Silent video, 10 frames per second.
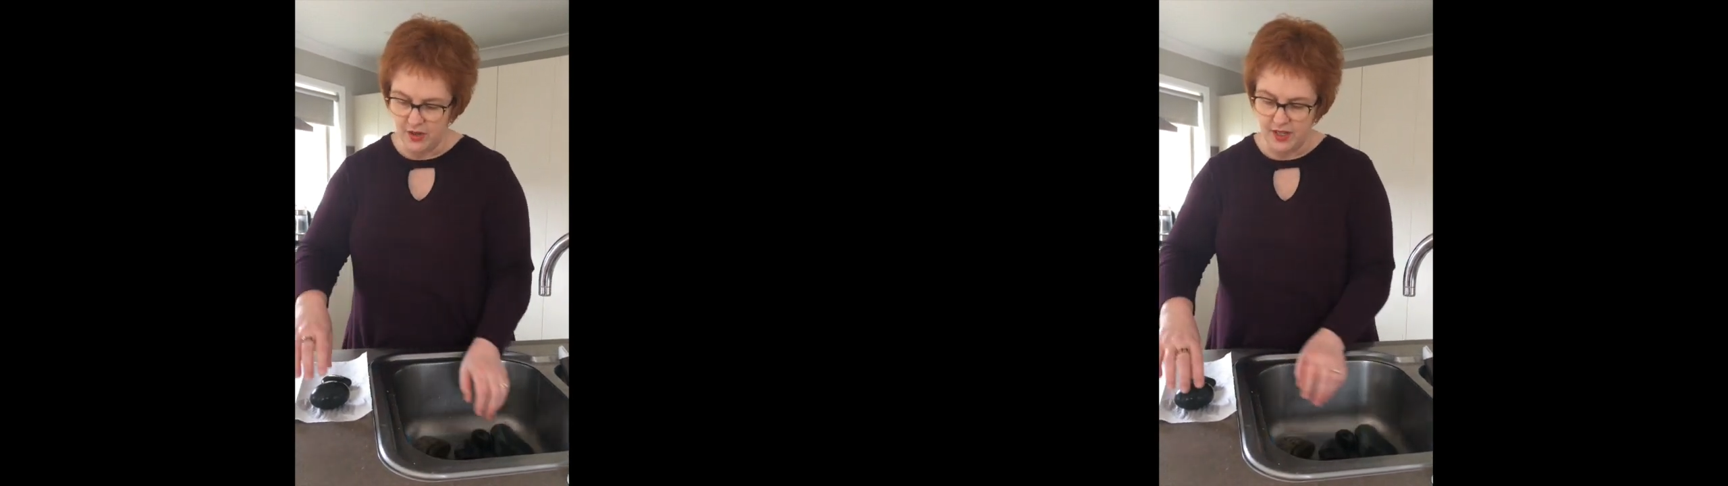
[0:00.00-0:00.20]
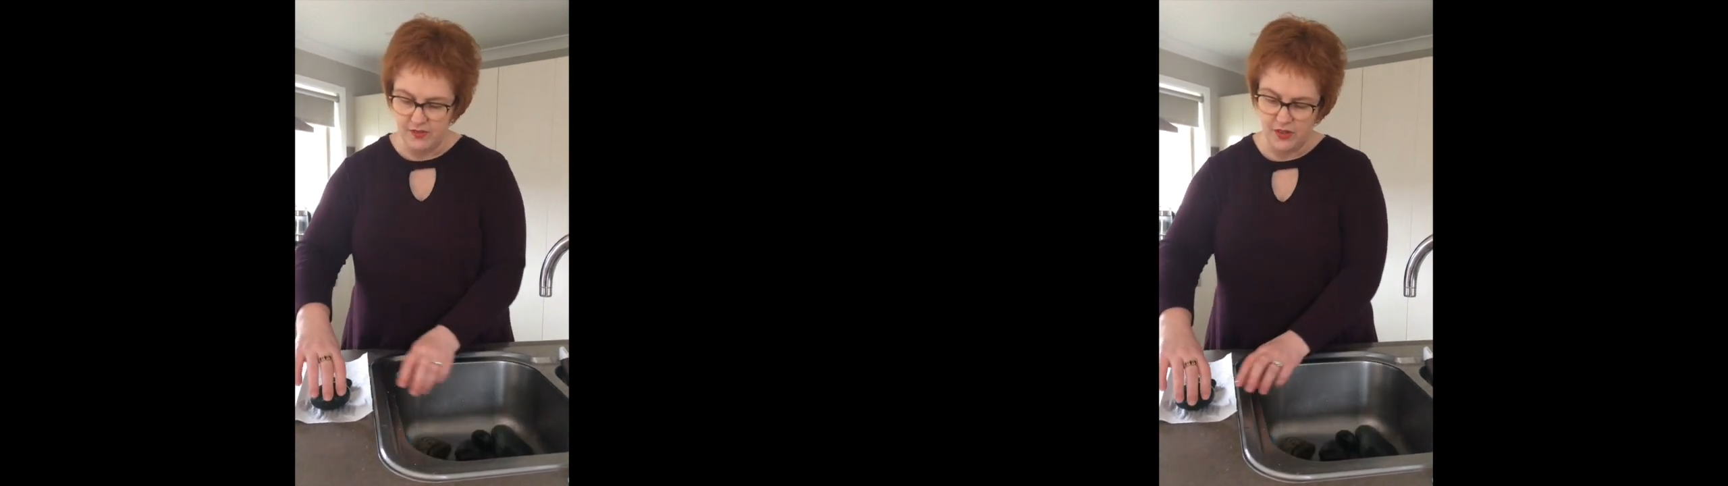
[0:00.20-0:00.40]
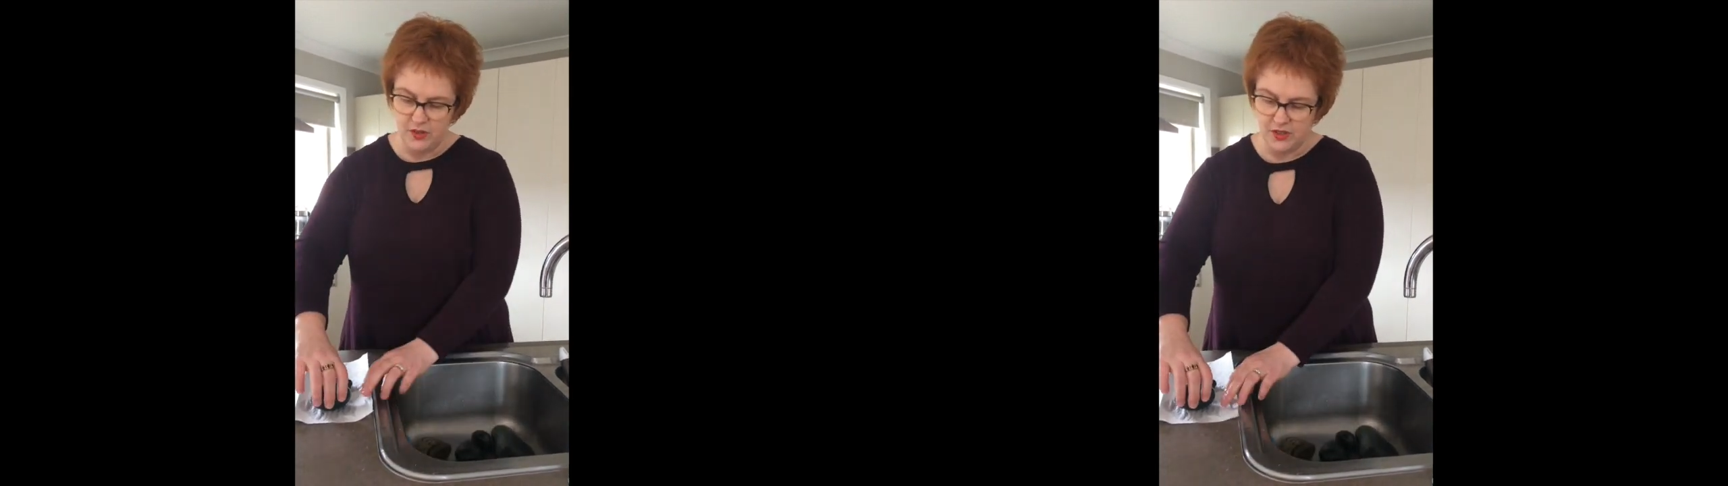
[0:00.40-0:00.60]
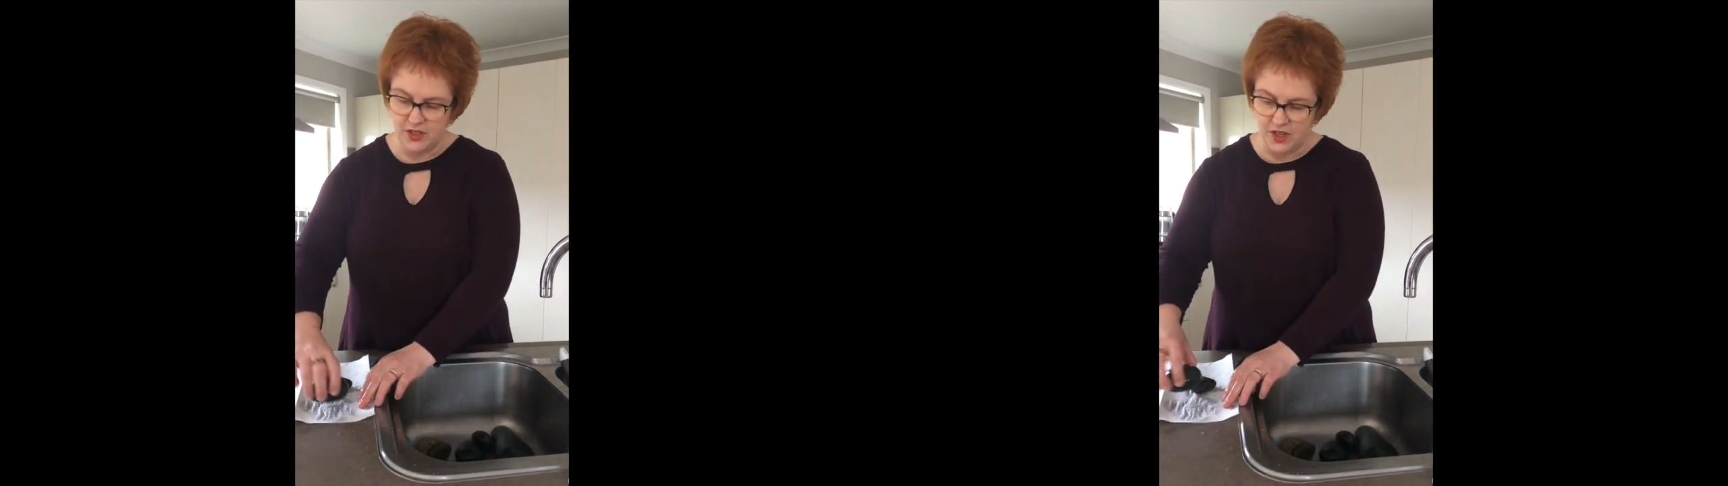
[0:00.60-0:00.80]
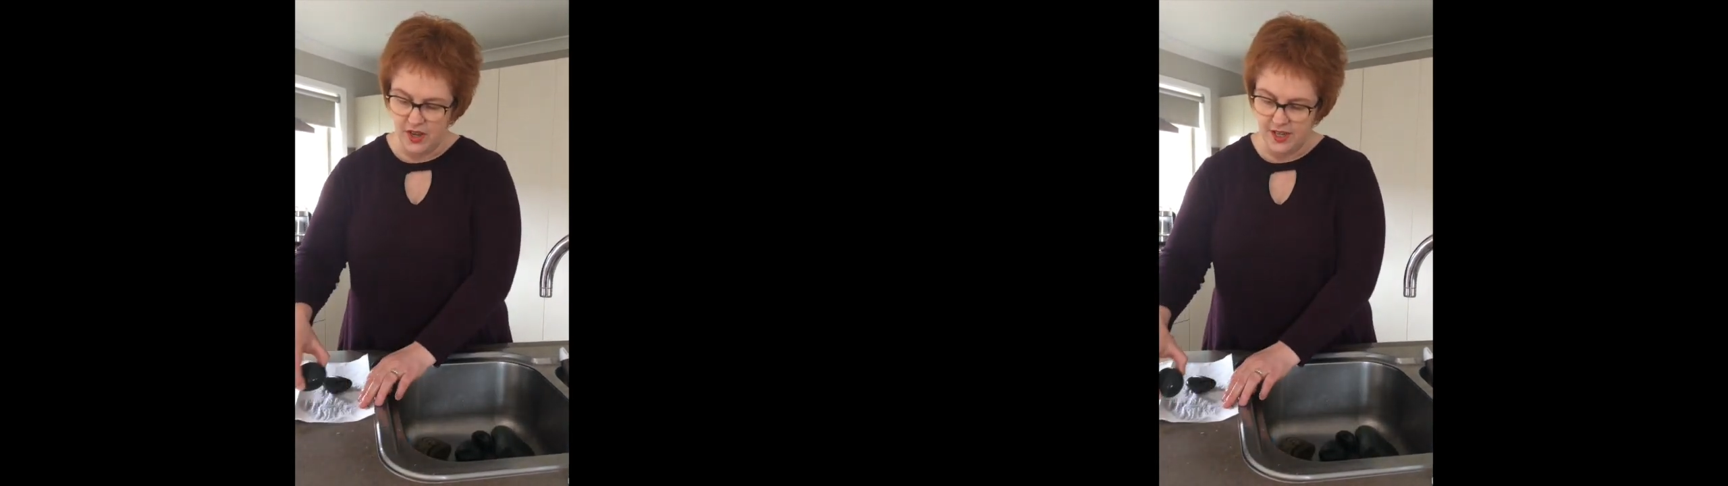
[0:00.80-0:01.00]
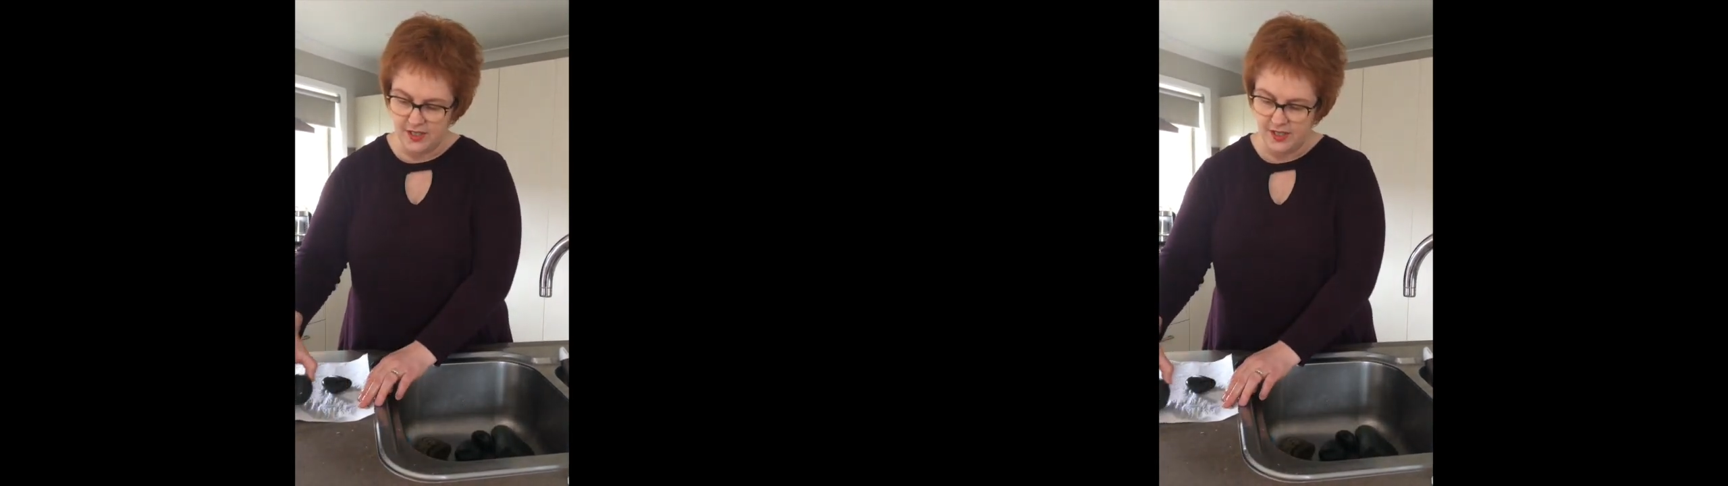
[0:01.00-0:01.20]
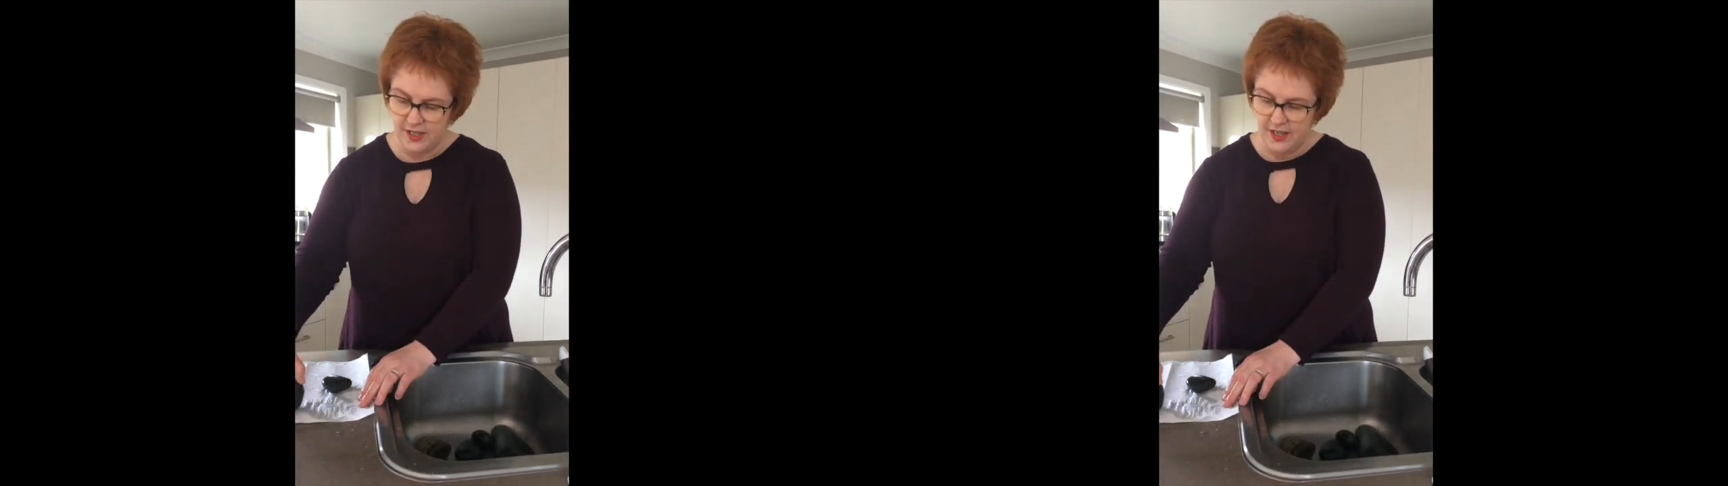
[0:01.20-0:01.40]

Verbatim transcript: I'd leave those aside